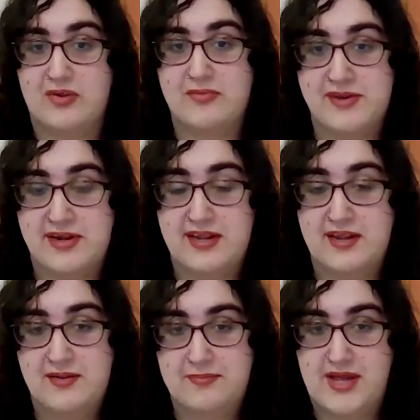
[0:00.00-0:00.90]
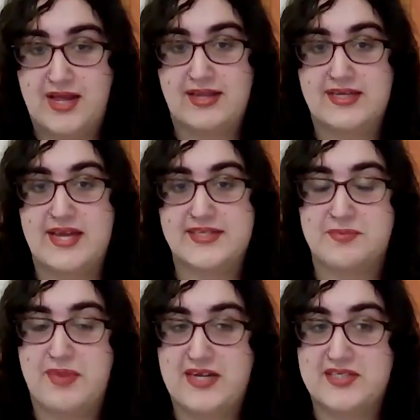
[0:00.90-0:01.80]
community. My dad's
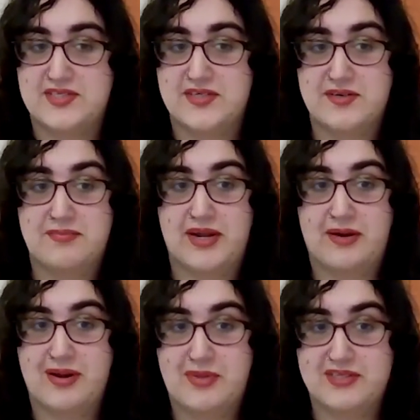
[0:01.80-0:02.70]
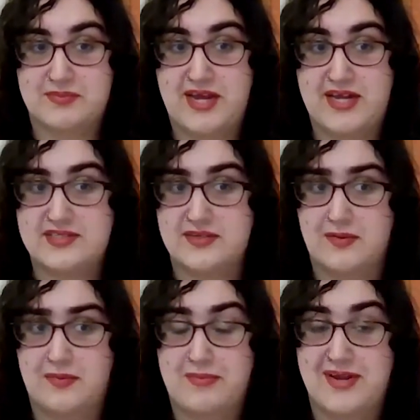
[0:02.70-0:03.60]
a pastor. My grandpa's a
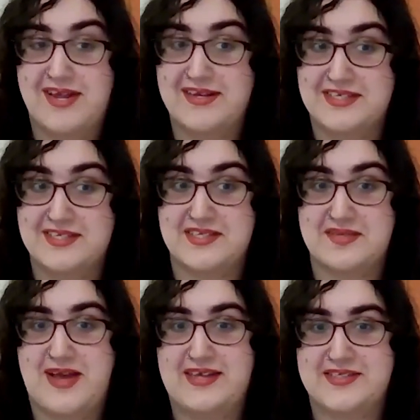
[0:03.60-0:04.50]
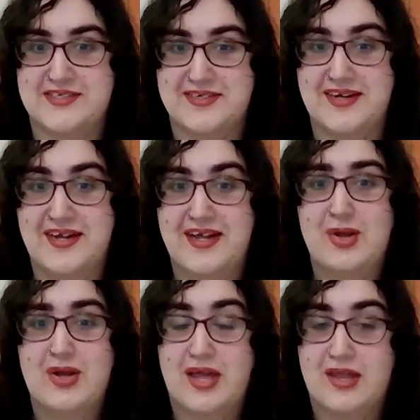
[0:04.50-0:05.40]
pastor. One of my aunties is a pastor.
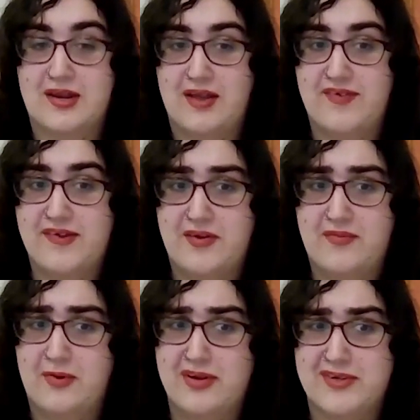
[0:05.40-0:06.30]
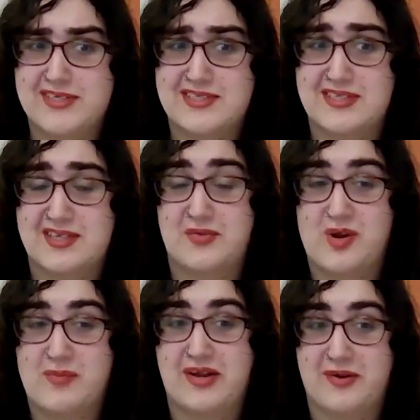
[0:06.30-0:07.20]
And I found out quite recently that
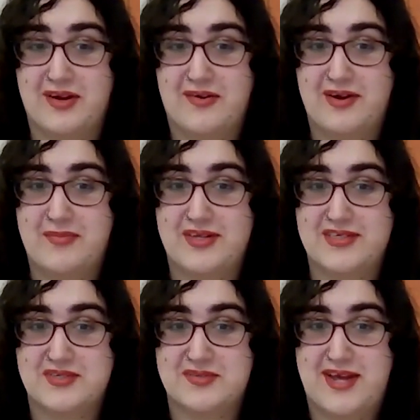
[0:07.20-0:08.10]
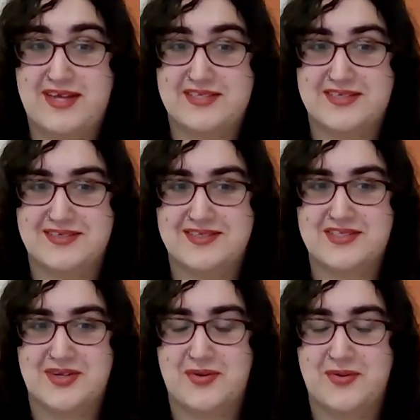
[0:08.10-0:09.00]
one of my great grandpas was a pastor.
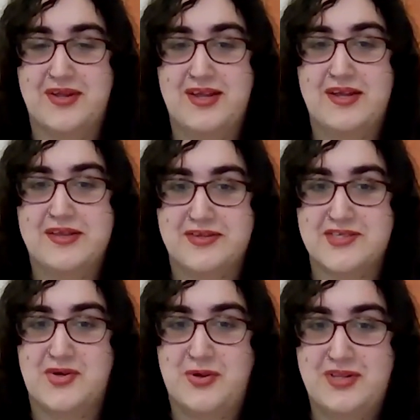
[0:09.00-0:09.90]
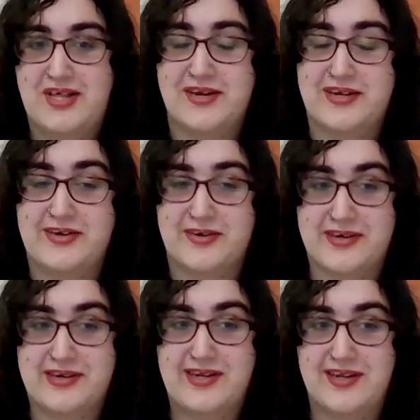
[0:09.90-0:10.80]
So there's a whole lot of
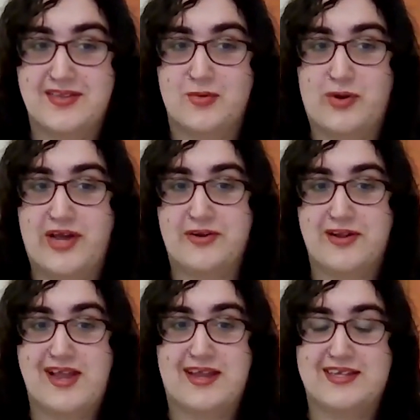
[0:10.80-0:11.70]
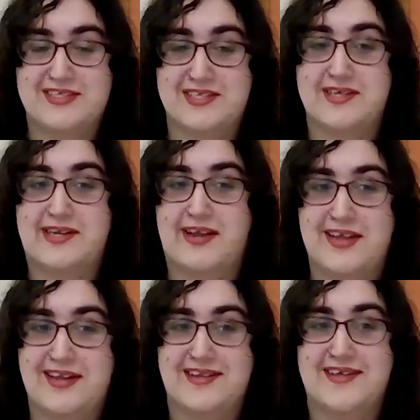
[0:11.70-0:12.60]
church in the wider Guekguezian,
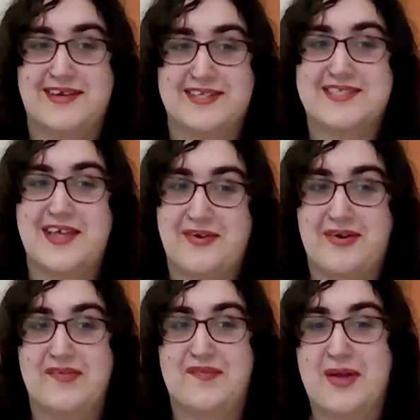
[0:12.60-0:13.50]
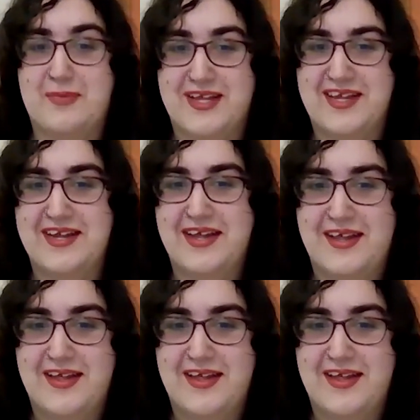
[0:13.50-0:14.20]
Shahinian, et cetera, family.